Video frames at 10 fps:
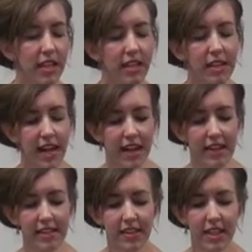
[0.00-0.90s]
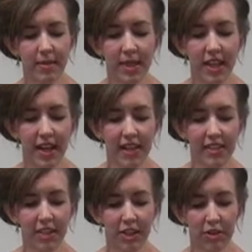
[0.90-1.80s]
in that, I'm going to
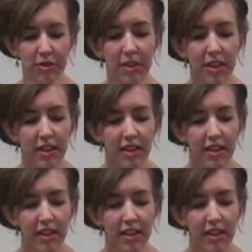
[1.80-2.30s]
ask you,